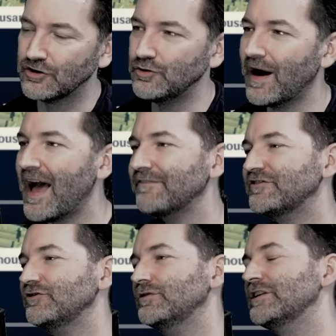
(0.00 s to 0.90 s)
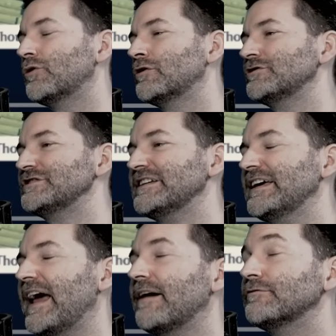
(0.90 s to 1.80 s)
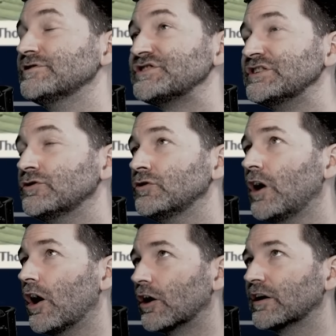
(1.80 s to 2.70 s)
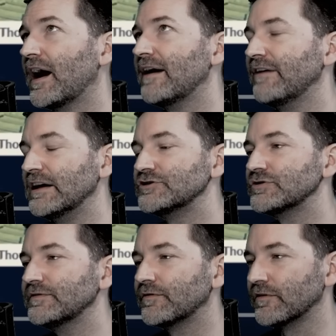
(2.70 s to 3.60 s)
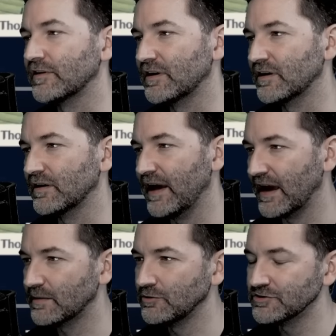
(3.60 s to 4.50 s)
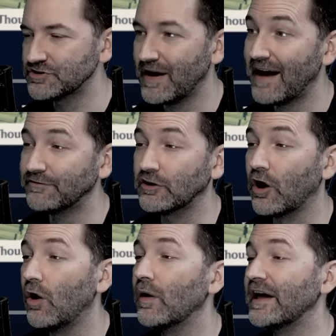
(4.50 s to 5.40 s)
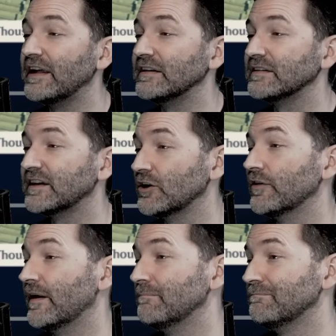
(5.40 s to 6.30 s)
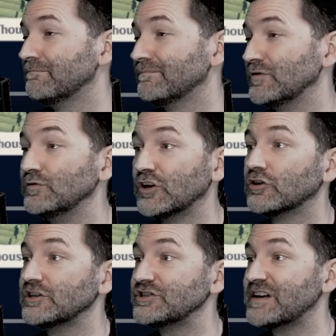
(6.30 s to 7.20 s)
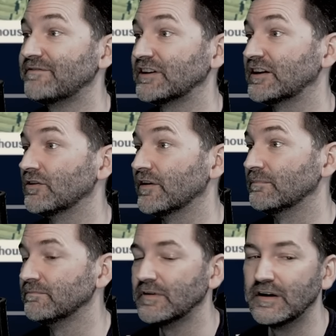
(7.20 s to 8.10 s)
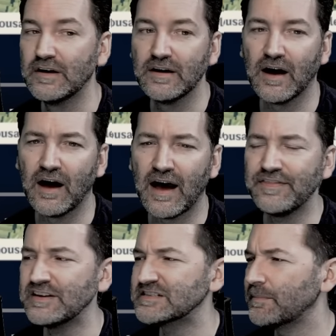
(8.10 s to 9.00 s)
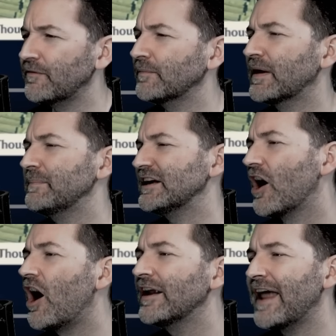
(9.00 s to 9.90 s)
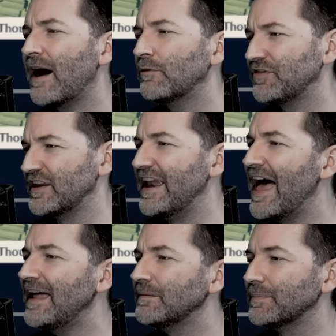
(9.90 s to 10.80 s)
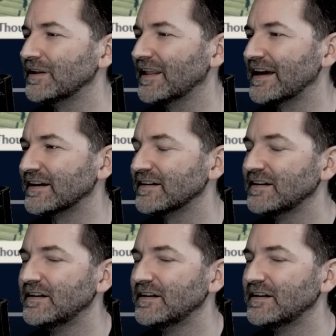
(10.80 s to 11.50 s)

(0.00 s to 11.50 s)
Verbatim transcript: You have to, in order to get every single archive entry for the animals, you have to go and kill them. You literally just have to kill them. Uh, I think some of them can be caught now with the net, but like,